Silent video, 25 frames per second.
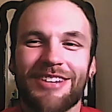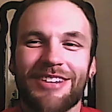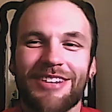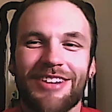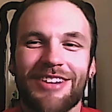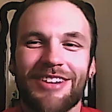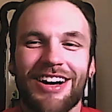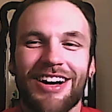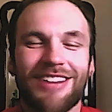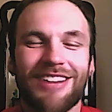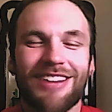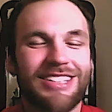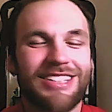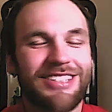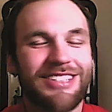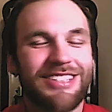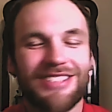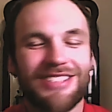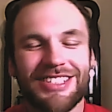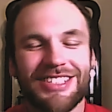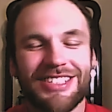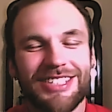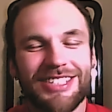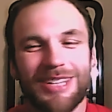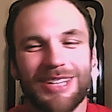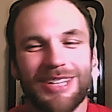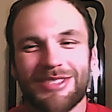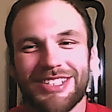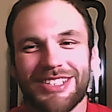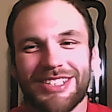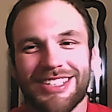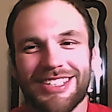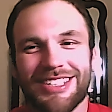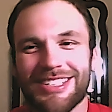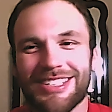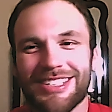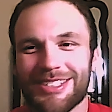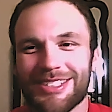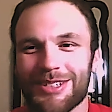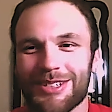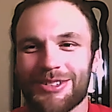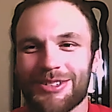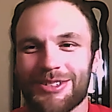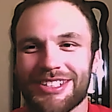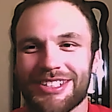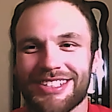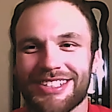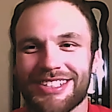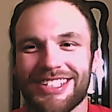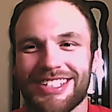Rod, we live in the same city, so we
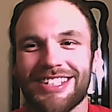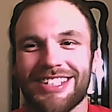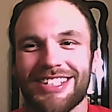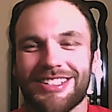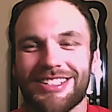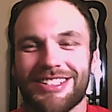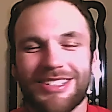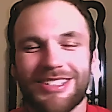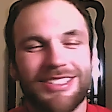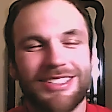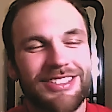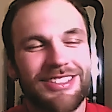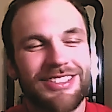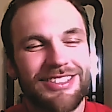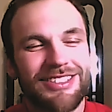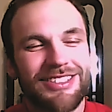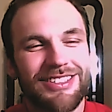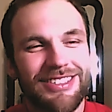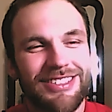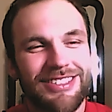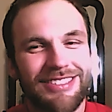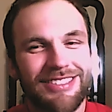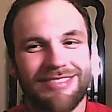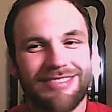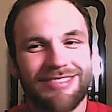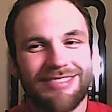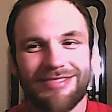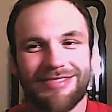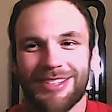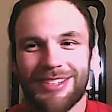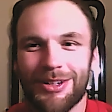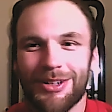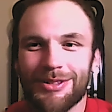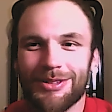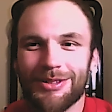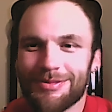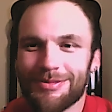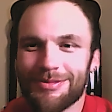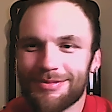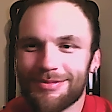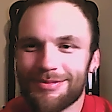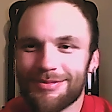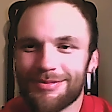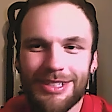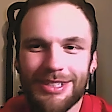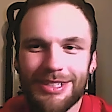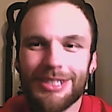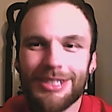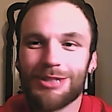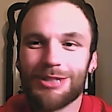see each other, you know,
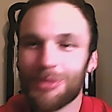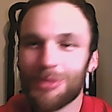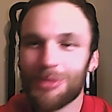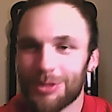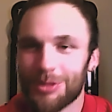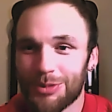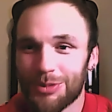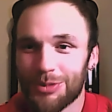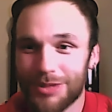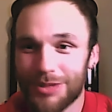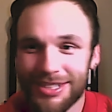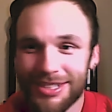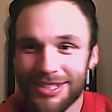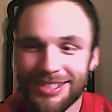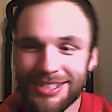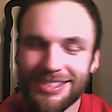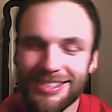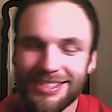at least once a week.